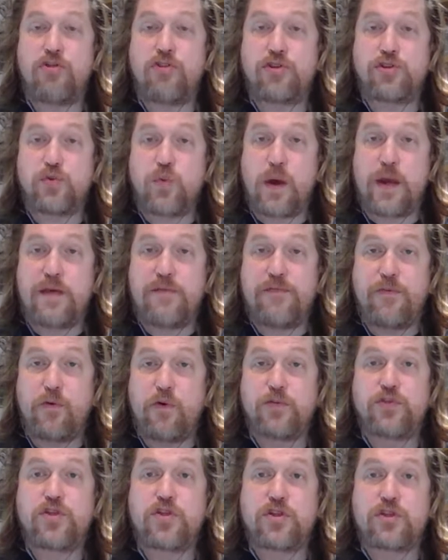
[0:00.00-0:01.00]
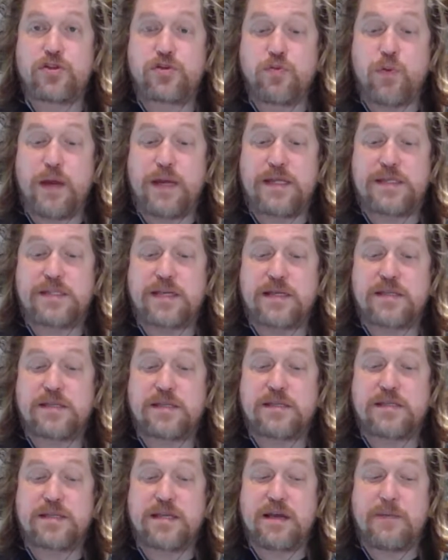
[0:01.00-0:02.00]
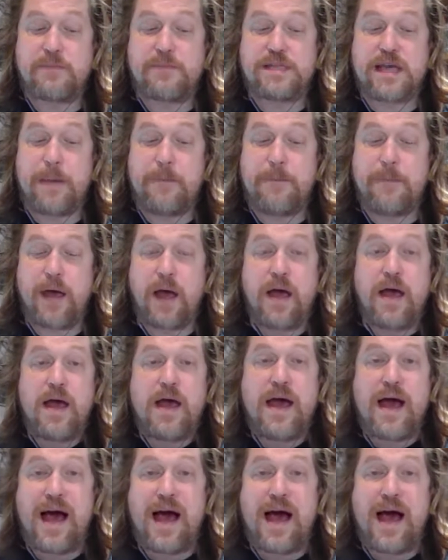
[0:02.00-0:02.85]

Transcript: on the 24th to the 26th of September